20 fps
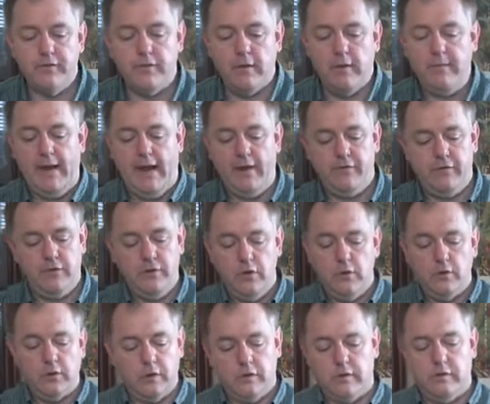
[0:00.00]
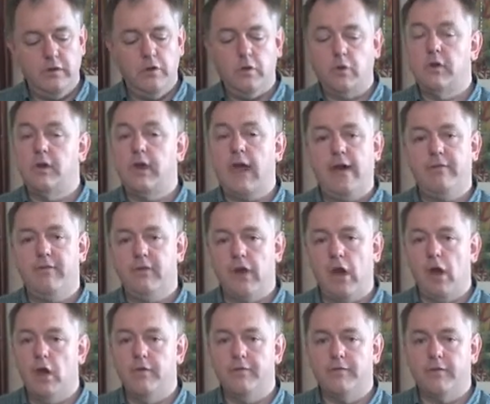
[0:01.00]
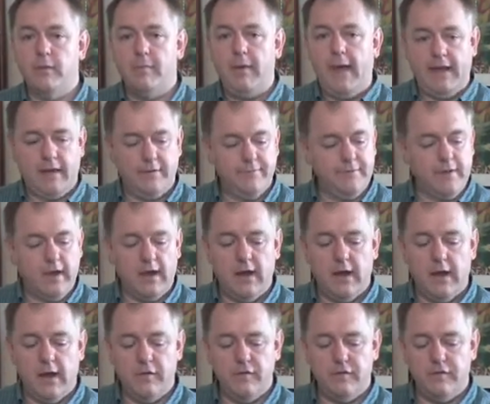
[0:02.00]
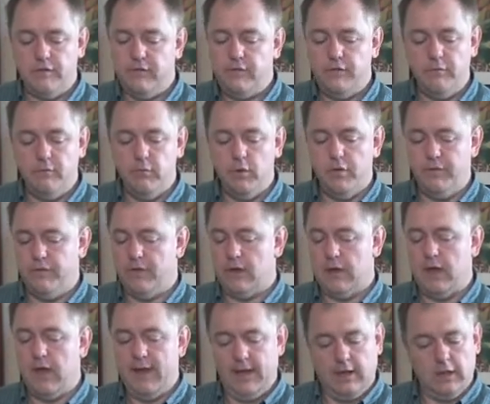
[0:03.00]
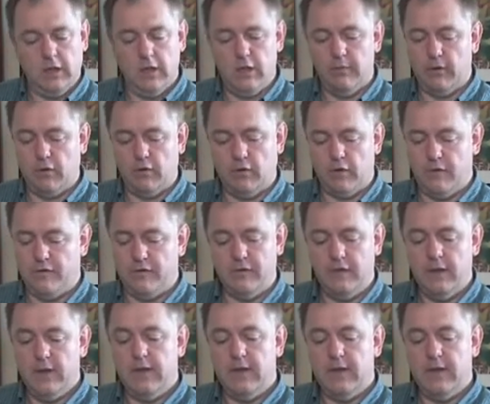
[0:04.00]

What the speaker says: So imagine you could have it over a pack of cards. As you move the light globe across